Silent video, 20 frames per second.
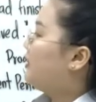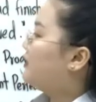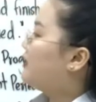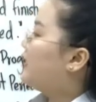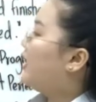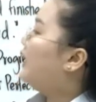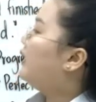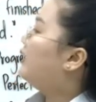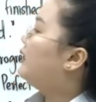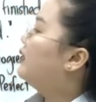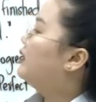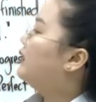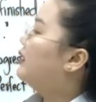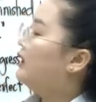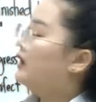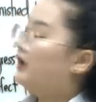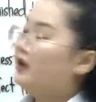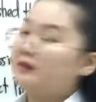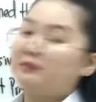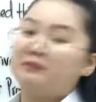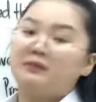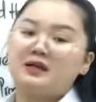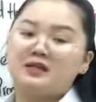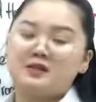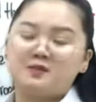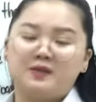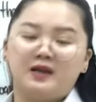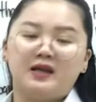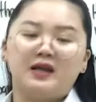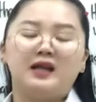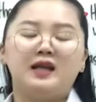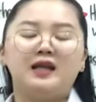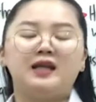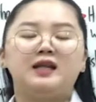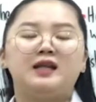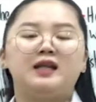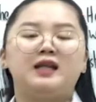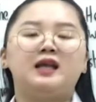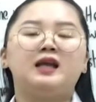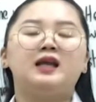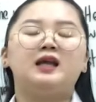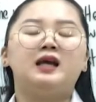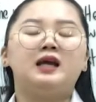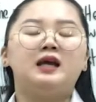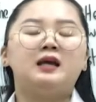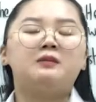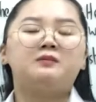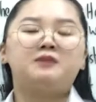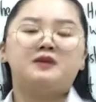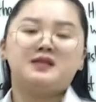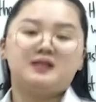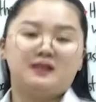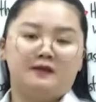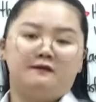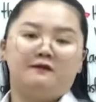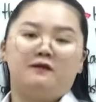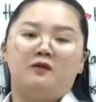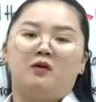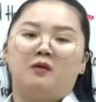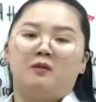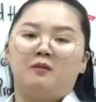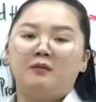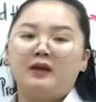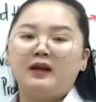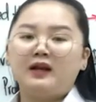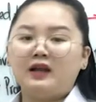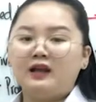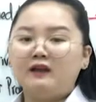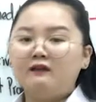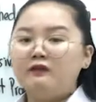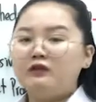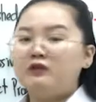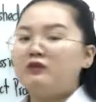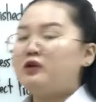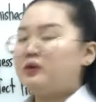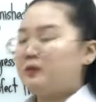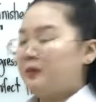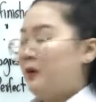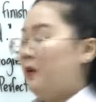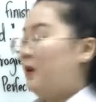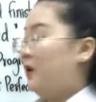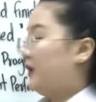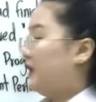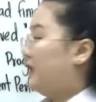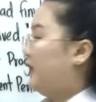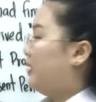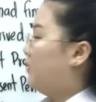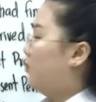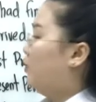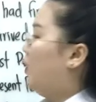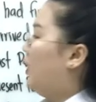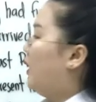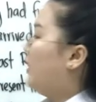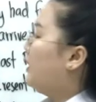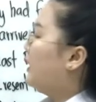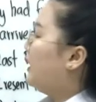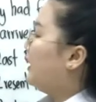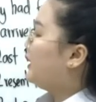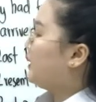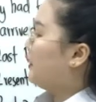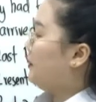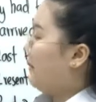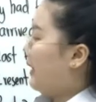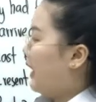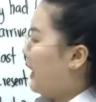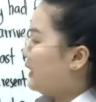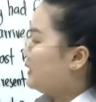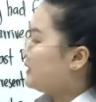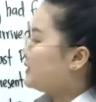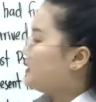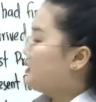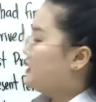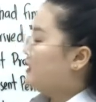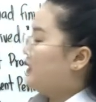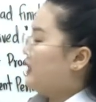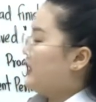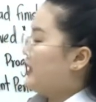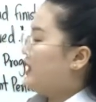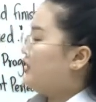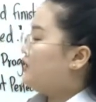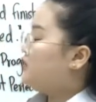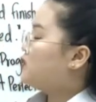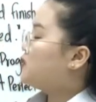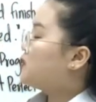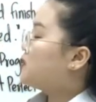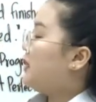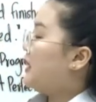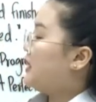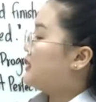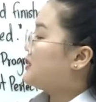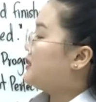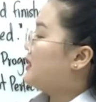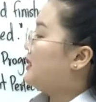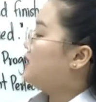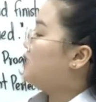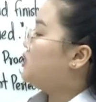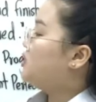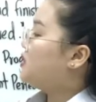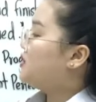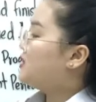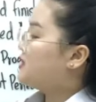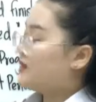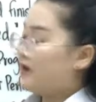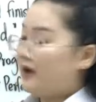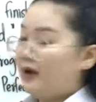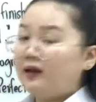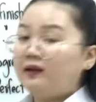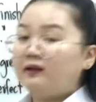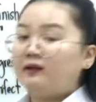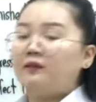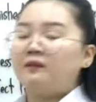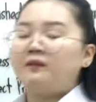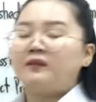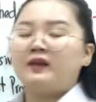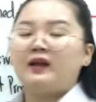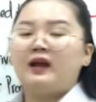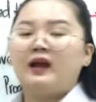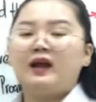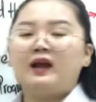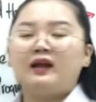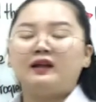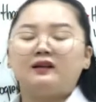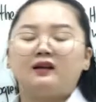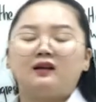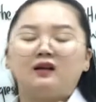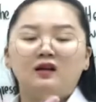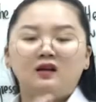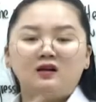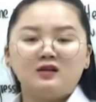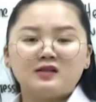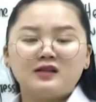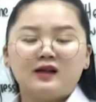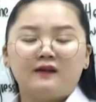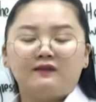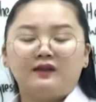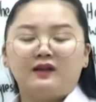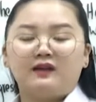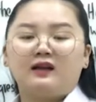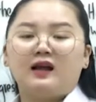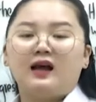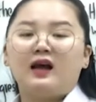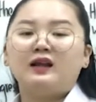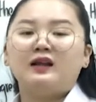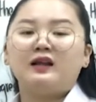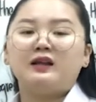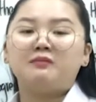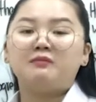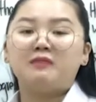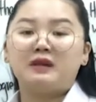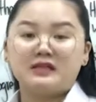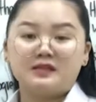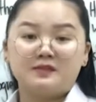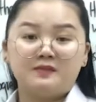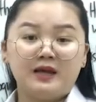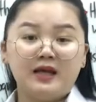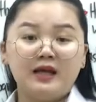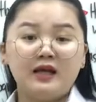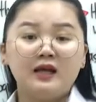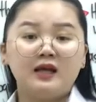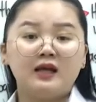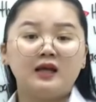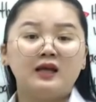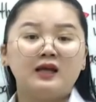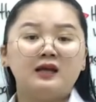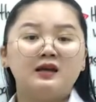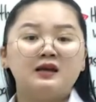that, it must be in the present form. But if you report that one in the past, here use past tense, she said, and the clause after that, it must be